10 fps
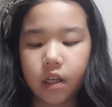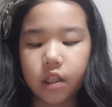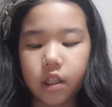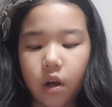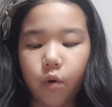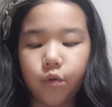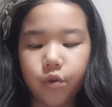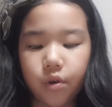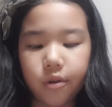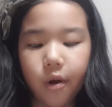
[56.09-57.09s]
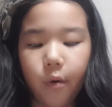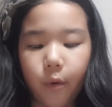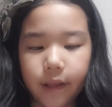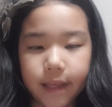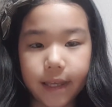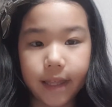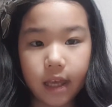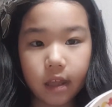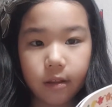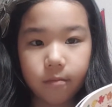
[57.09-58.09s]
So, do you know what he did?